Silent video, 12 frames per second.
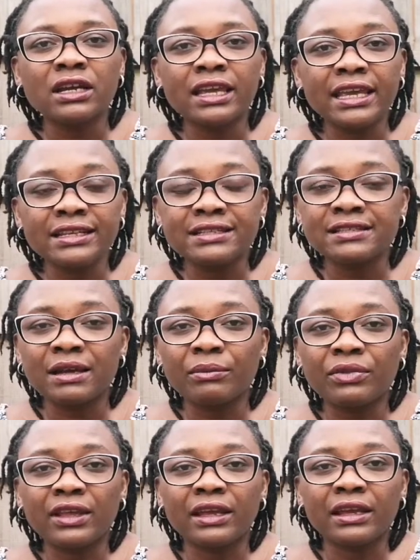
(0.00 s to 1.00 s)
eat
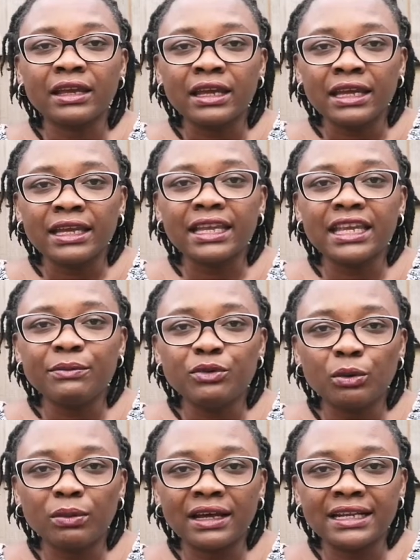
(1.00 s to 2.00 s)
something, keep
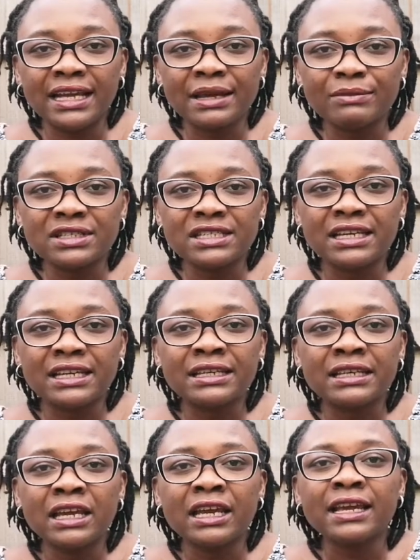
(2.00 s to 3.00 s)
your bladder empty,